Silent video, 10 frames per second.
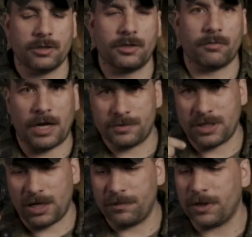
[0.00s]
the rounds
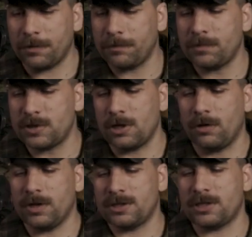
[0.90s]
out of it.
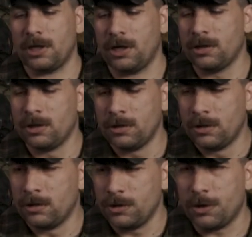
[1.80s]
So it's
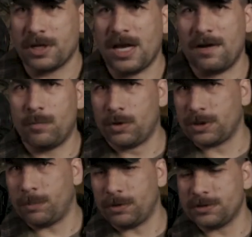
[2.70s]
you can have
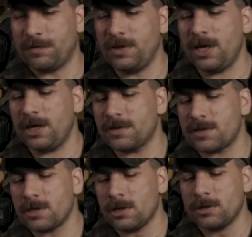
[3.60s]
multiples of these,
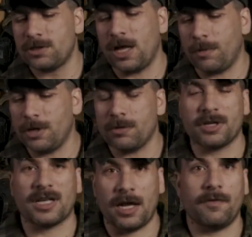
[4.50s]
that way you
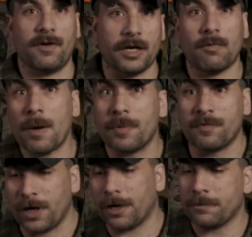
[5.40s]
can kind of like rapid
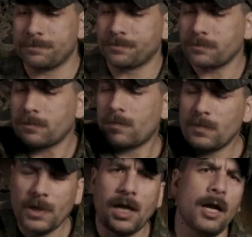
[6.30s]
fire.
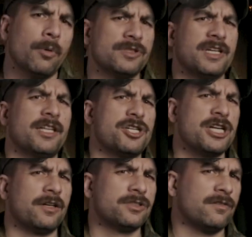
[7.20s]
I will say the
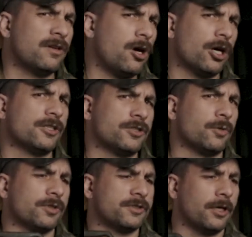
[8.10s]
shells are a little hard to
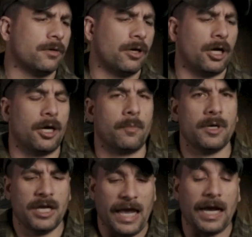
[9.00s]
source though.
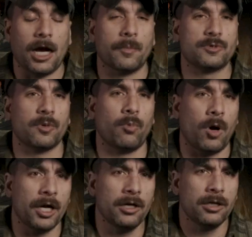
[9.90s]
It comes with
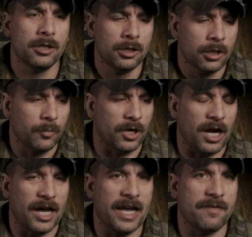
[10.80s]
one,
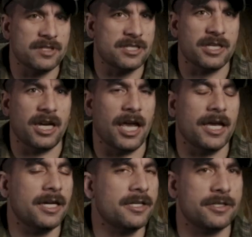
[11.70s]
but I haven't seen
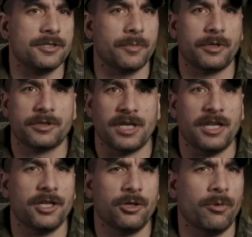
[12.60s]
any distributors
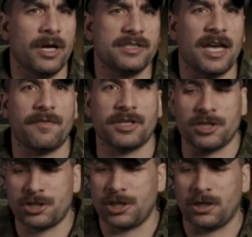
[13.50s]
in the US having
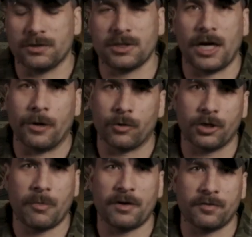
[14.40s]
the shells. I
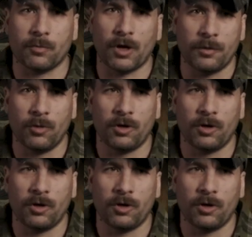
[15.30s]
ordered mine from Red